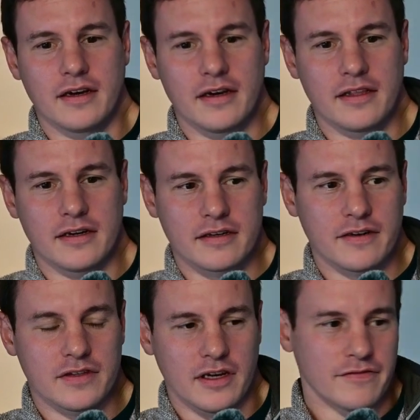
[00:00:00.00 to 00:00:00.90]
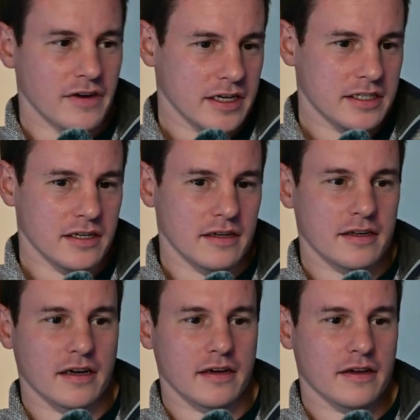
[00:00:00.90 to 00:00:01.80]
going to have to invest in
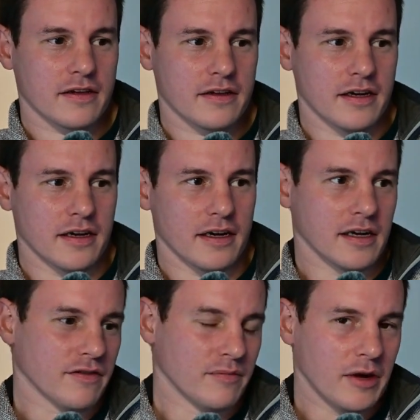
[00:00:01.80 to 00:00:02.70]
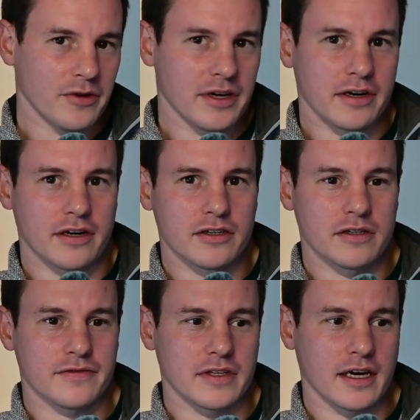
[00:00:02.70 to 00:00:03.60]
like another memory card
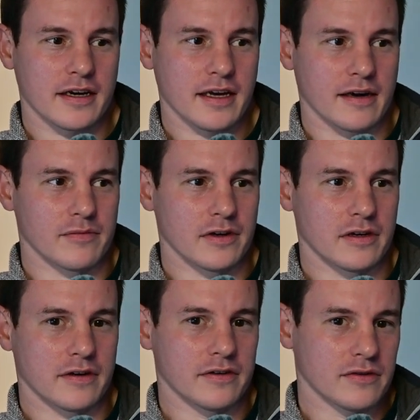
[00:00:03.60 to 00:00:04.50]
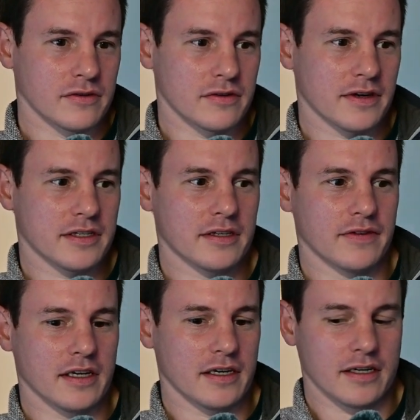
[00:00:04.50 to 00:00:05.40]
just for that camera and all the rest of
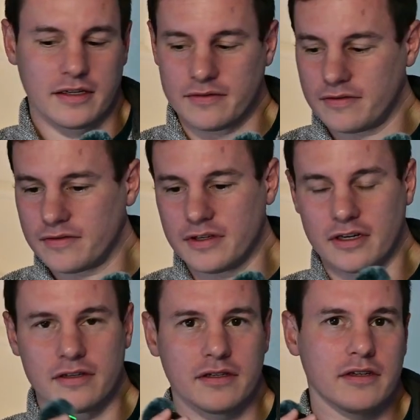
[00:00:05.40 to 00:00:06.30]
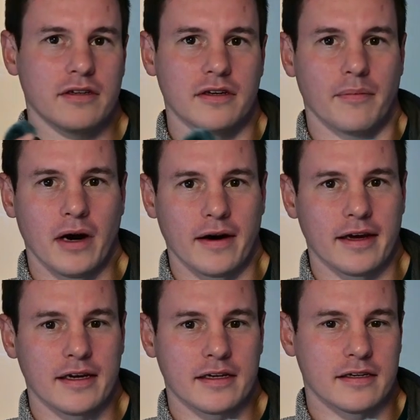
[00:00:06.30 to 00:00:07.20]
it, and your
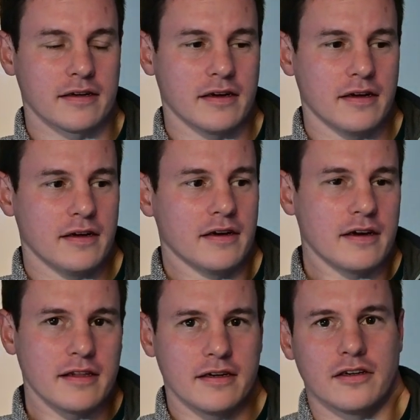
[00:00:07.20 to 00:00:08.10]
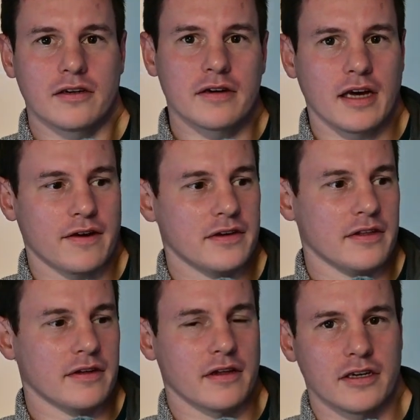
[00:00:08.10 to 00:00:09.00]
mic, and then you just got to carry
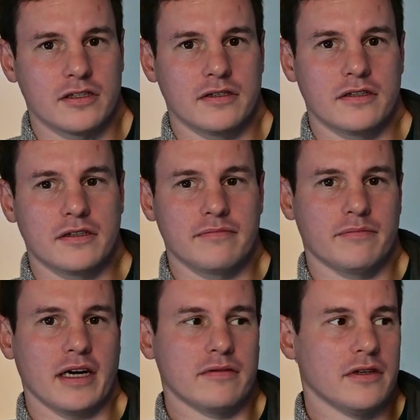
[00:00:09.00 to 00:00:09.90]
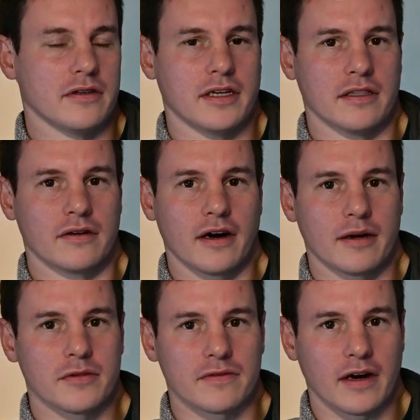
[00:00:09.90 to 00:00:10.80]
that like about 2
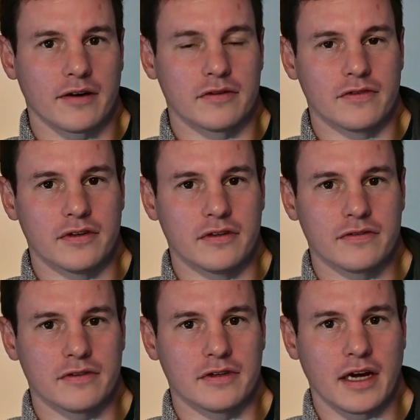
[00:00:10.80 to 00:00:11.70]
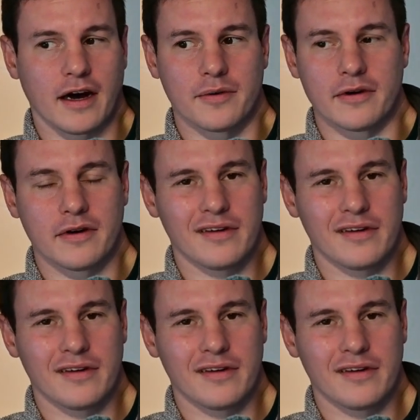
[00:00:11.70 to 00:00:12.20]
kilograms around of you for an hour.